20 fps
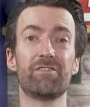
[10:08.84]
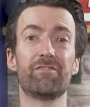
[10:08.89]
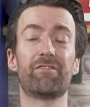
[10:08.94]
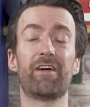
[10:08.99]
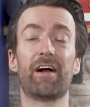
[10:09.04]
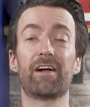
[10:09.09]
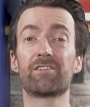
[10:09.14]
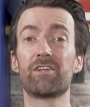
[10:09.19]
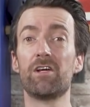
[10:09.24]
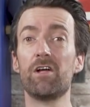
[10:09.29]
in
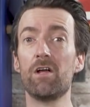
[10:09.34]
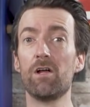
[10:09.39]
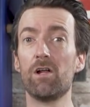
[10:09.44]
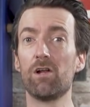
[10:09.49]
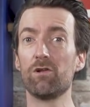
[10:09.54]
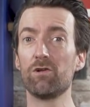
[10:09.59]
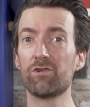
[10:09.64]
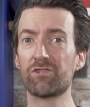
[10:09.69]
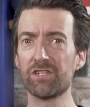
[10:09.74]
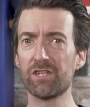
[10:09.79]
fact.
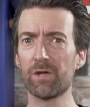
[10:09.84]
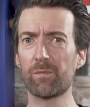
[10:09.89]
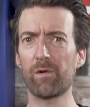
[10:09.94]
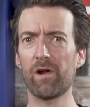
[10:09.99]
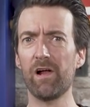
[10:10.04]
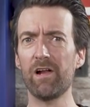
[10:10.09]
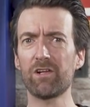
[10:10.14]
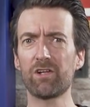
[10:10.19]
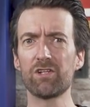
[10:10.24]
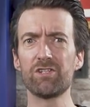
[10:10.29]
Lucinda
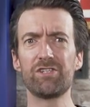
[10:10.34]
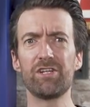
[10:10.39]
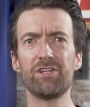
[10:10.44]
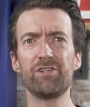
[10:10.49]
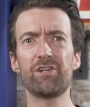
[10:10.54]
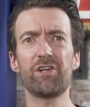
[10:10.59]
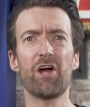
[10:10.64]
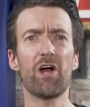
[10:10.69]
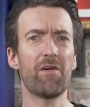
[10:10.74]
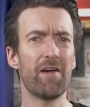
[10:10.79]
Brandt
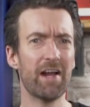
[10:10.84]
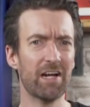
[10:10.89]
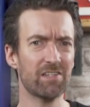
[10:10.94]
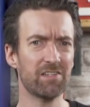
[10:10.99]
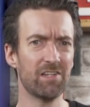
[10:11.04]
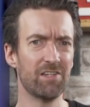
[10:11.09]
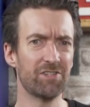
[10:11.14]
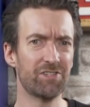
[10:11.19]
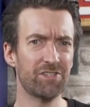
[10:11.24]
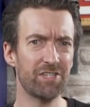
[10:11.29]
continued her excellent